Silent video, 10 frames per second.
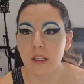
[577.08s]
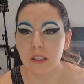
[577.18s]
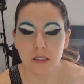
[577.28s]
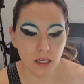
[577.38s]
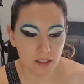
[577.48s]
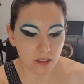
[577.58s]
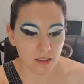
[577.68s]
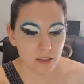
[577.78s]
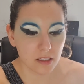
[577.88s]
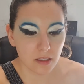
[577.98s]
that's nice and
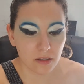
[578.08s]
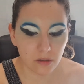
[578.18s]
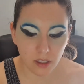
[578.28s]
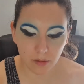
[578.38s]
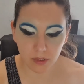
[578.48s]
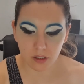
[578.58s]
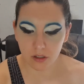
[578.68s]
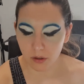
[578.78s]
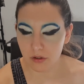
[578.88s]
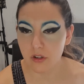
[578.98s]
concealed, I'm going to
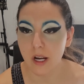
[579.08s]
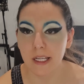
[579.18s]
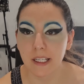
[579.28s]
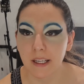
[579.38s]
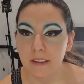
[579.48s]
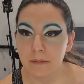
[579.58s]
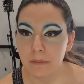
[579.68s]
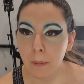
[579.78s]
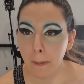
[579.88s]
go and try again.